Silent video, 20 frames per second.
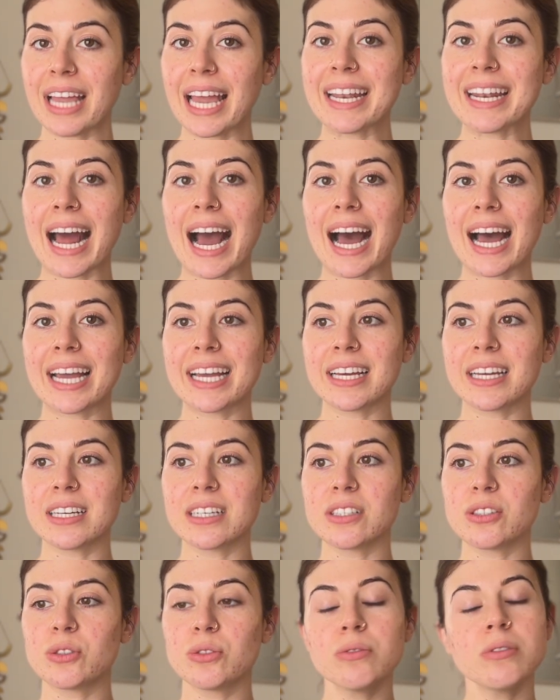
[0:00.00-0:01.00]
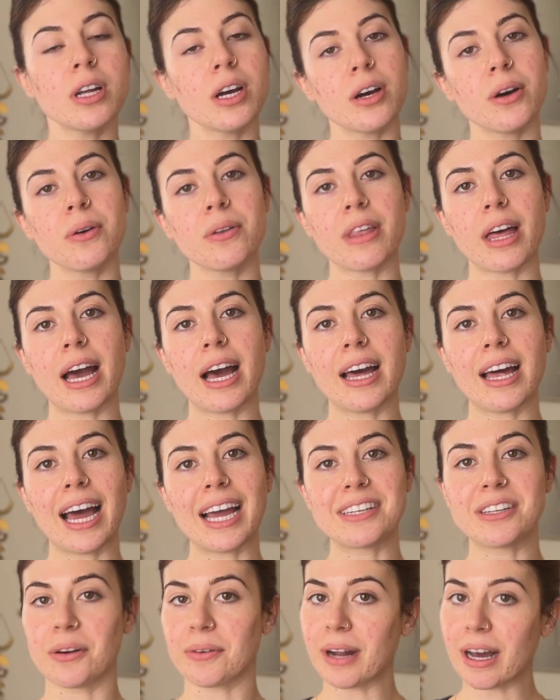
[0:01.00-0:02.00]
And I do know that
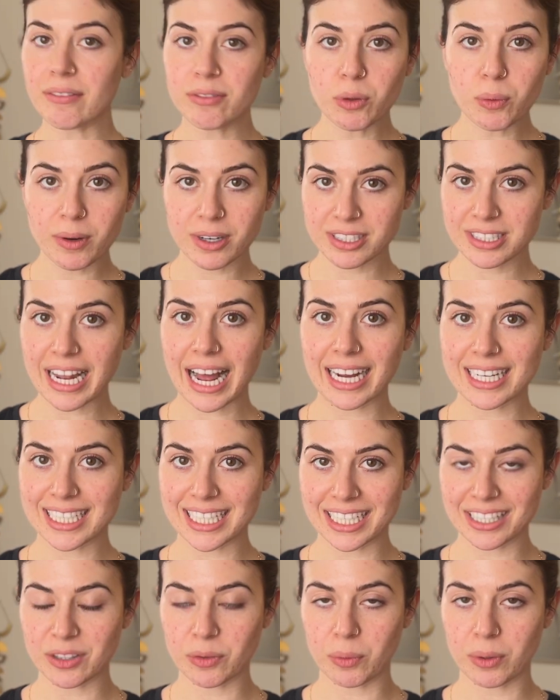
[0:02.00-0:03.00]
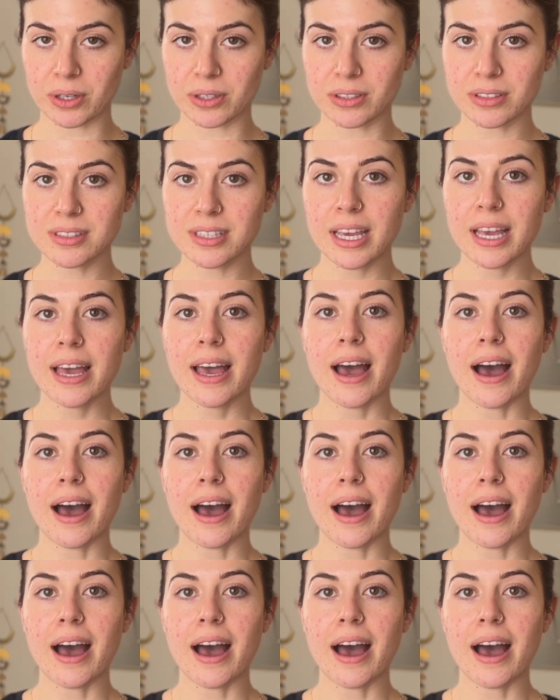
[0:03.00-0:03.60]
I don't have the worst acne in the world.